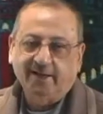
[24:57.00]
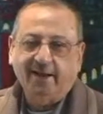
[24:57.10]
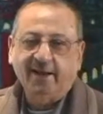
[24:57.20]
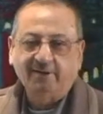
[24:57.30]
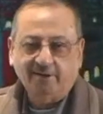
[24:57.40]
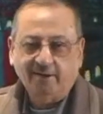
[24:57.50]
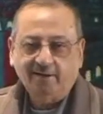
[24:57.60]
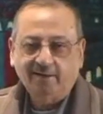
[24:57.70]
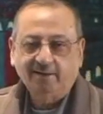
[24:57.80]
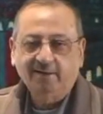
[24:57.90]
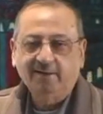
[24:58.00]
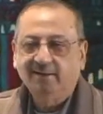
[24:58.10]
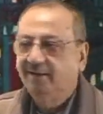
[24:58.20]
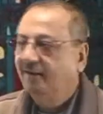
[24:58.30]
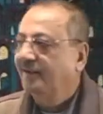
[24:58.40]
Enter,
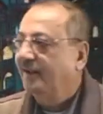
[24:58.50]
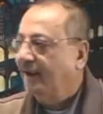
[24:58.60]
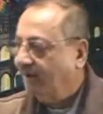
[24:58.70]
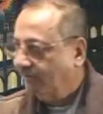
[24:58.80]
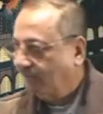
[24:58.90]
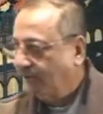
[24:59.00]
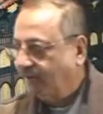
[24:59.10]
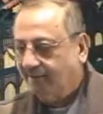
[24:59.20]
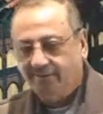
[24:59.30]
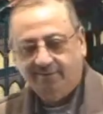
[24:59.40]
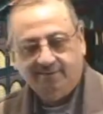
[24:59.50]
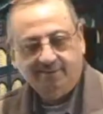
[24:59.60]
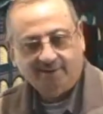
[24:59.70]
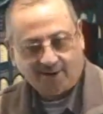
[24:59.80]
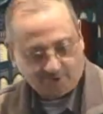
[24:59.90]
entering.
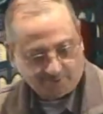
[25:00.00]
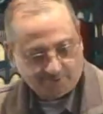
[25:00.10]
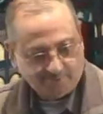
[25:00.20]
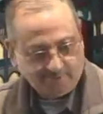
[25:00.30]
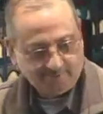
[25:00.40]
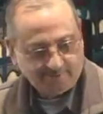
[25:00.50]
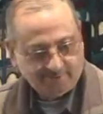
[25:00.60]
Are you with me?